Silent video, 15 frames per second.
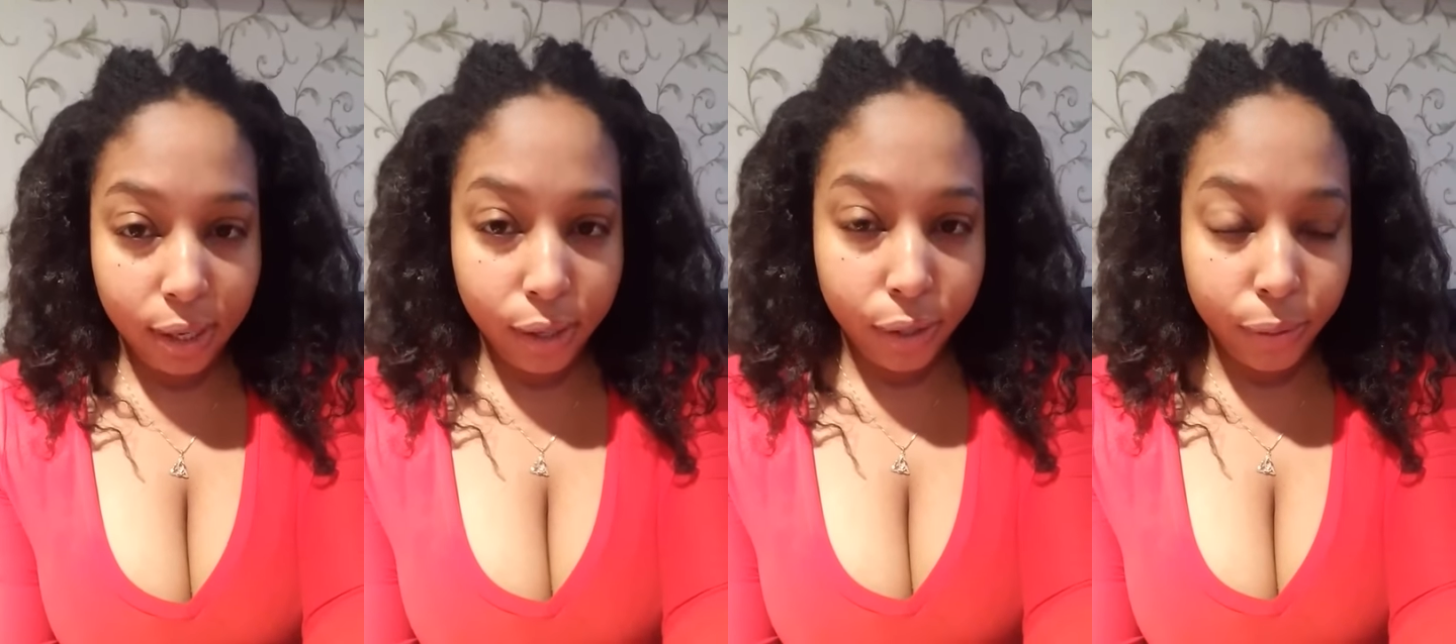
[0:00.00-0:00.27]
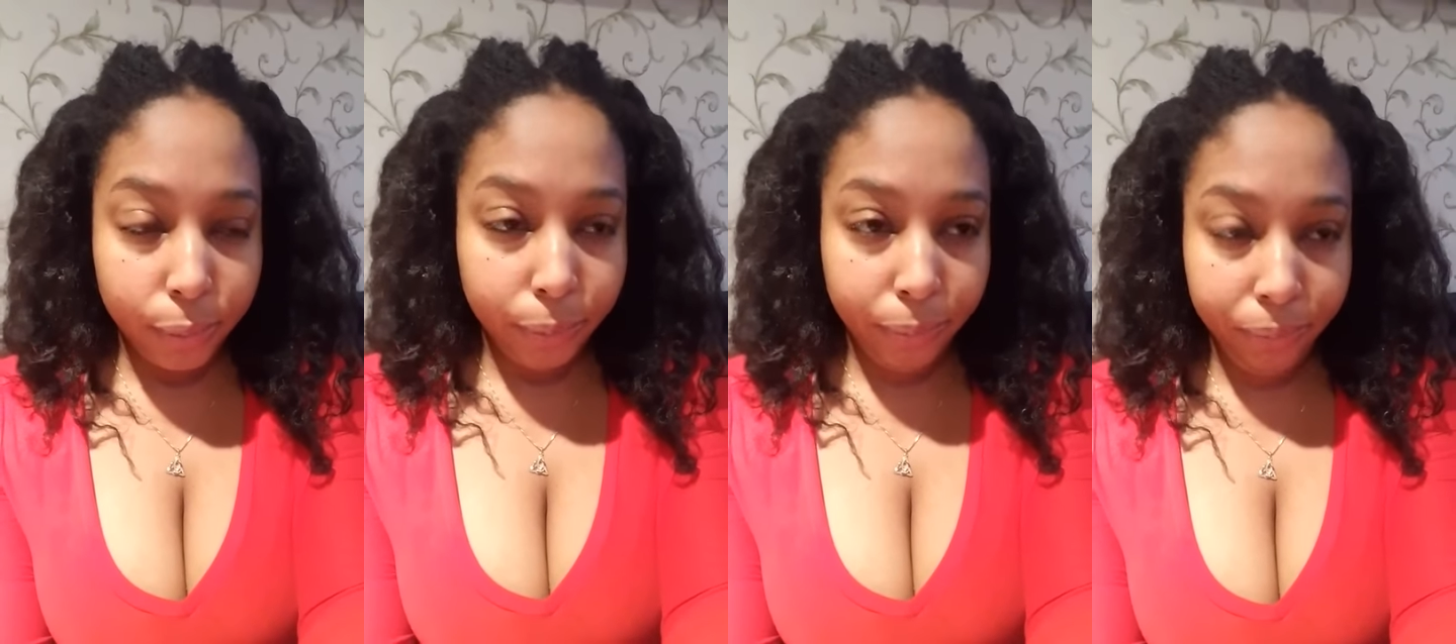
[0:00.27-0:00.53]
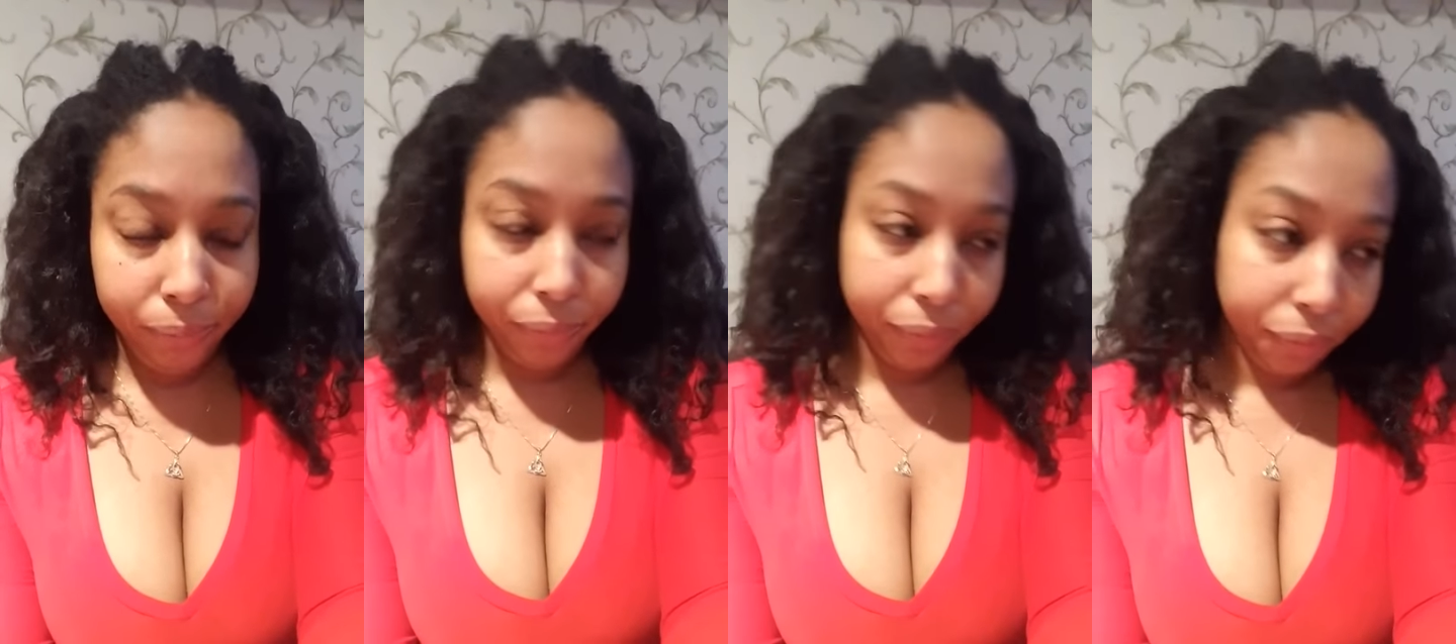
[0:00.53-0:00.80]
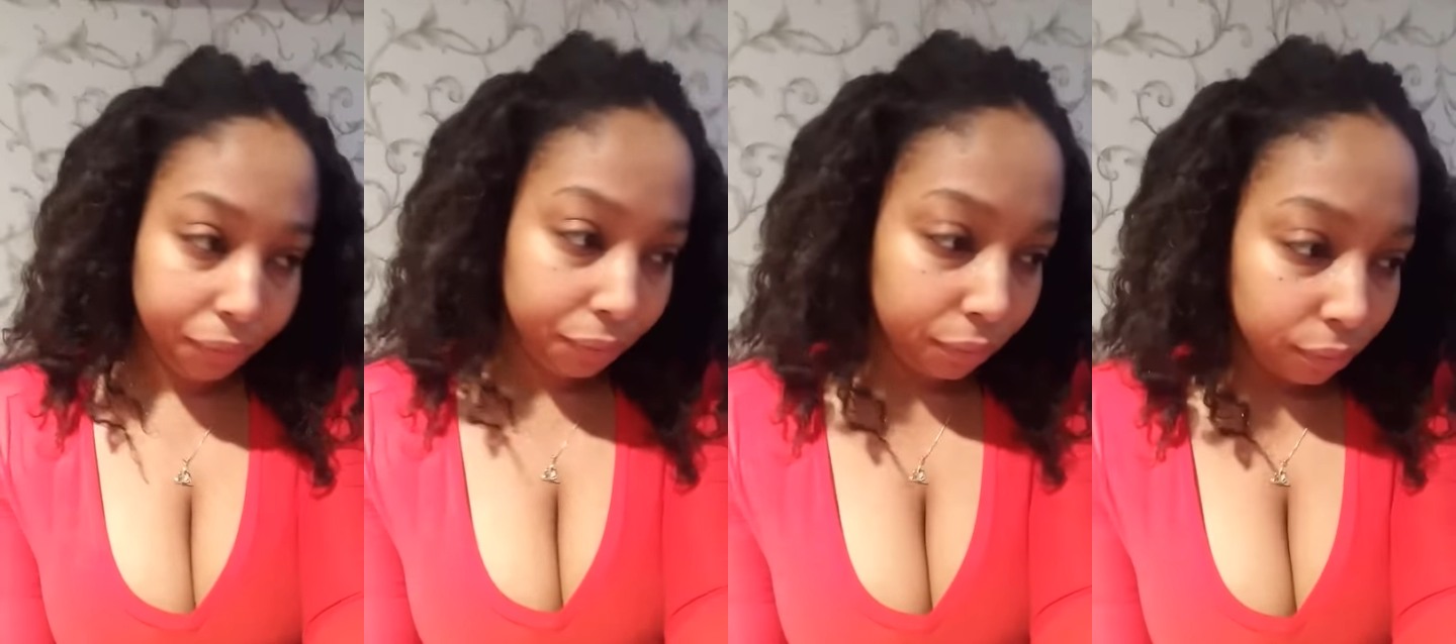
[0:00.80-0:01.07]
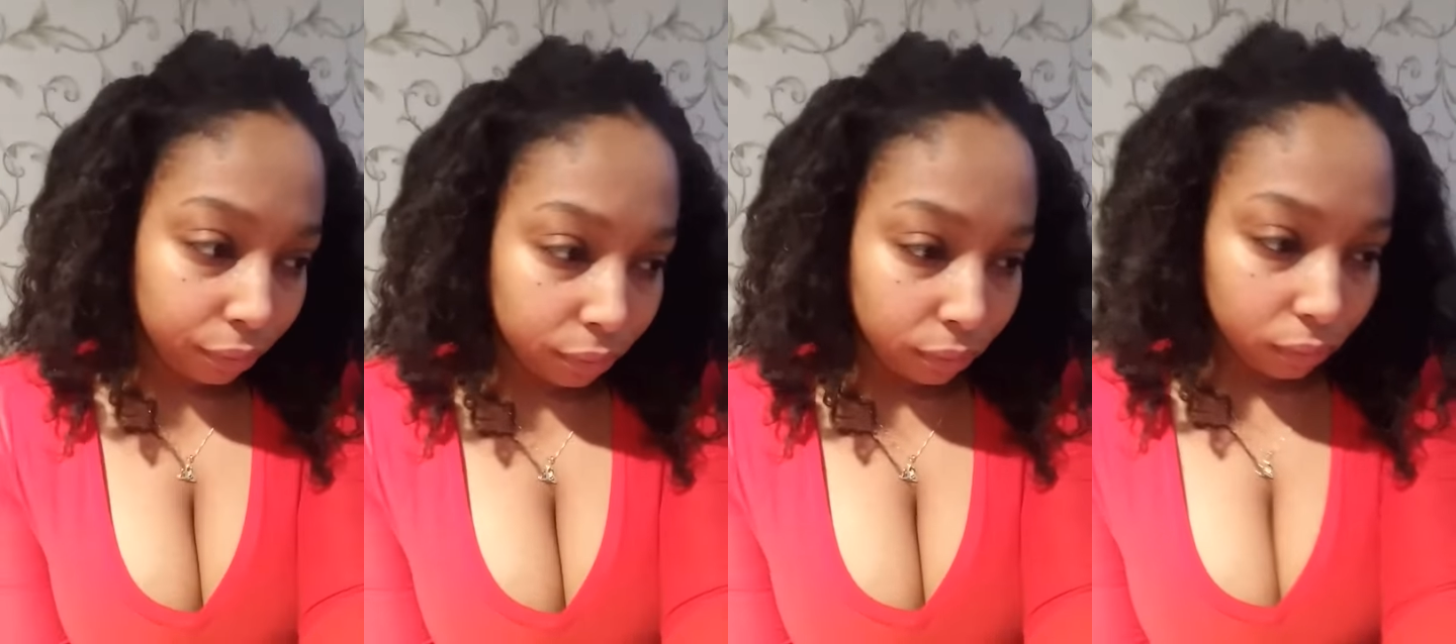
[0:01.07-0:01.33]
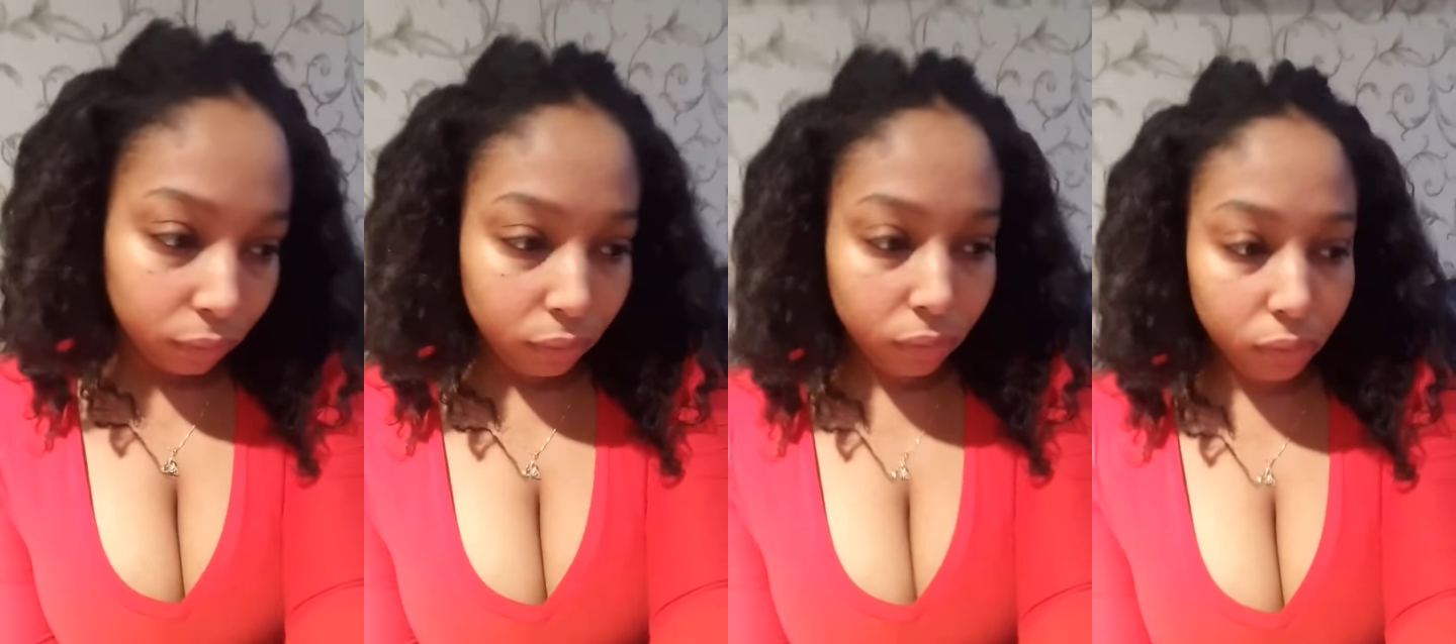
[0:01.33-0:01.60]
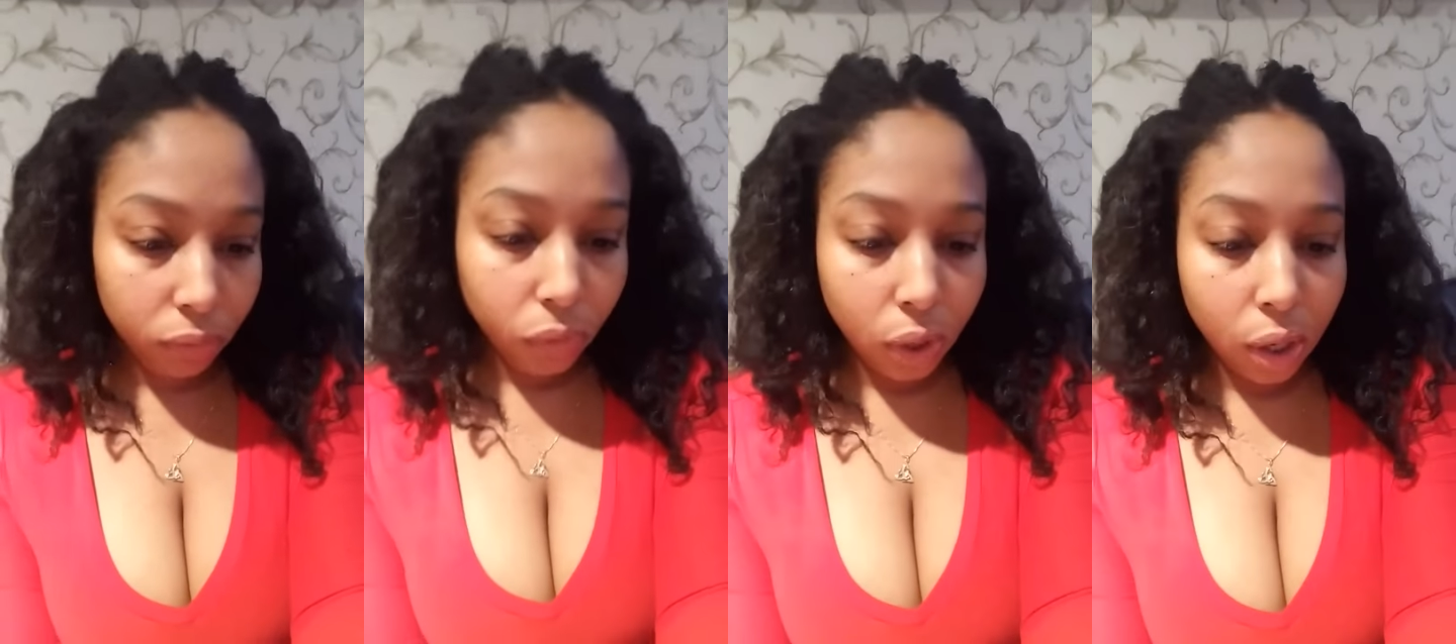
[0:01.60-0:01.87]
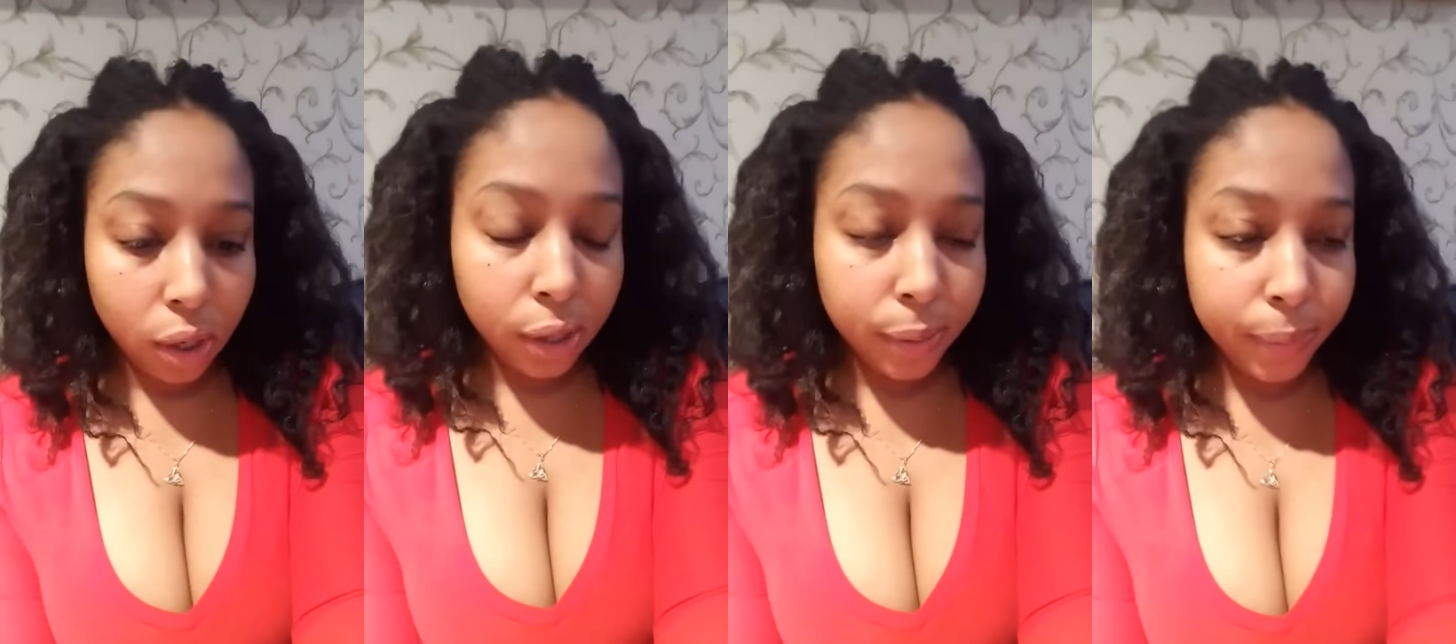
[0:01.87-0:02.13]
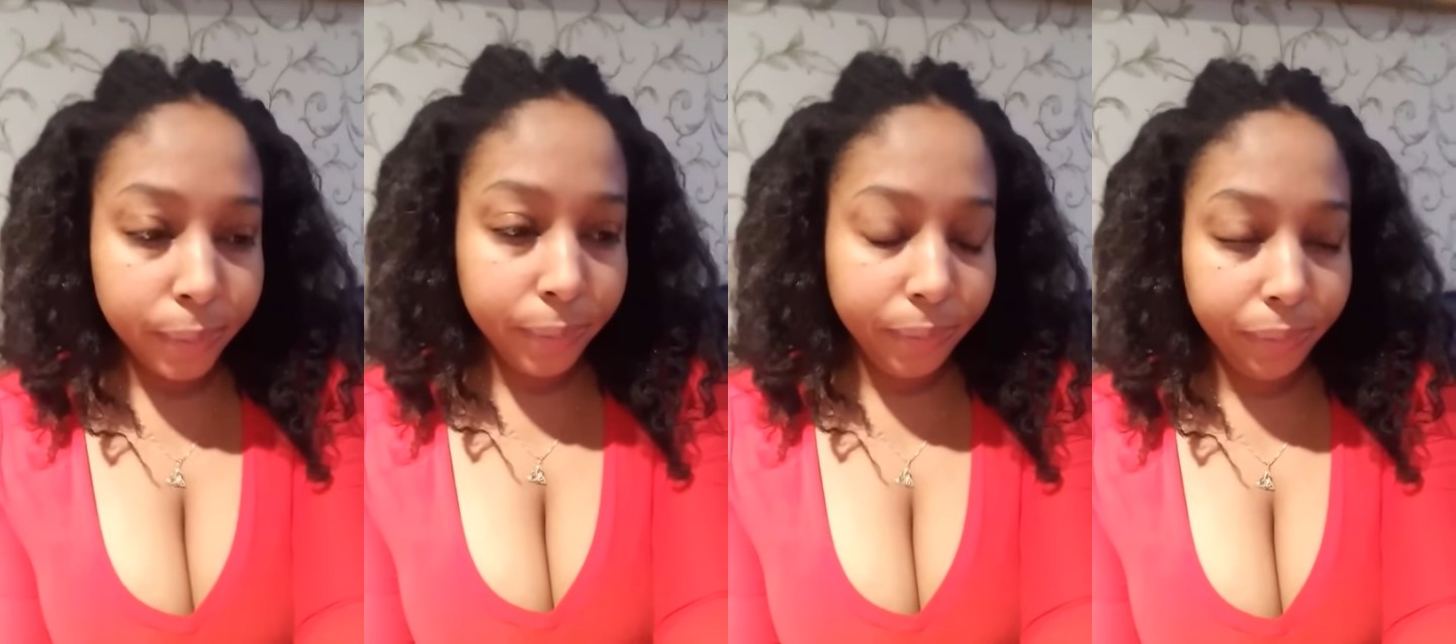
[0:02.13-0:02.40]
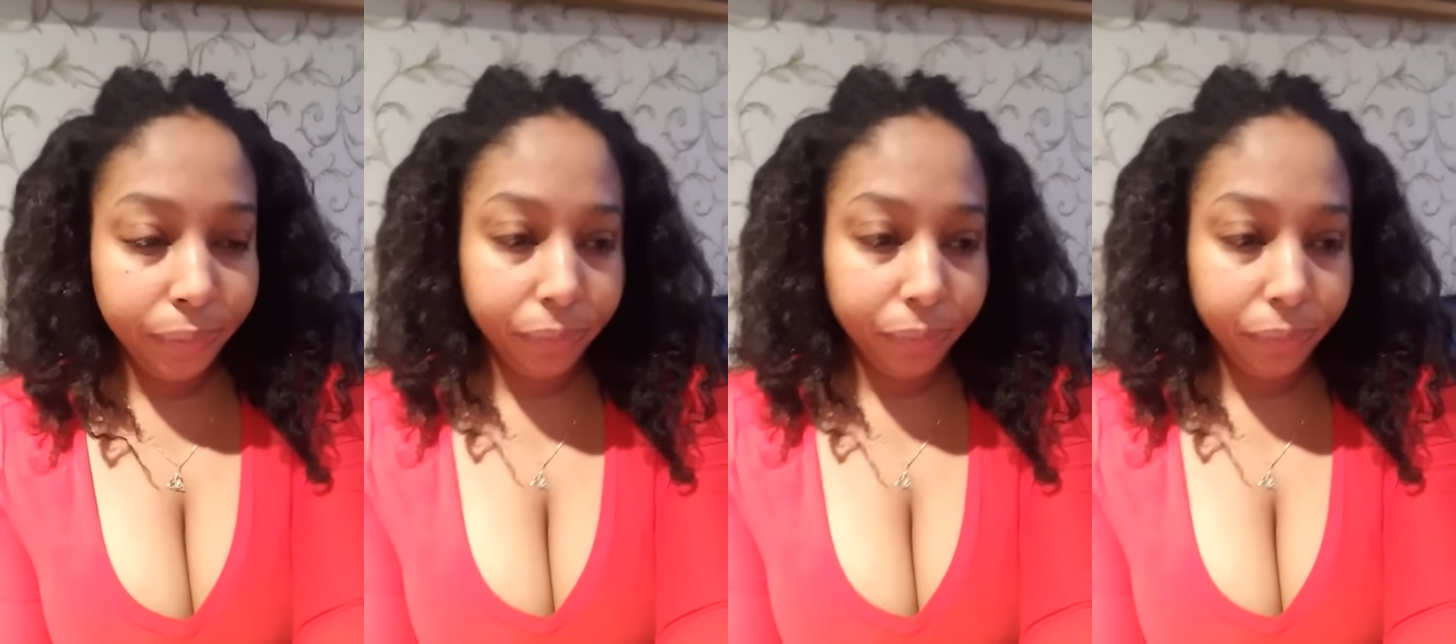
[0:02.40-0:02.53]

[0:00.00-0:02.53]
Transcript: do. Um,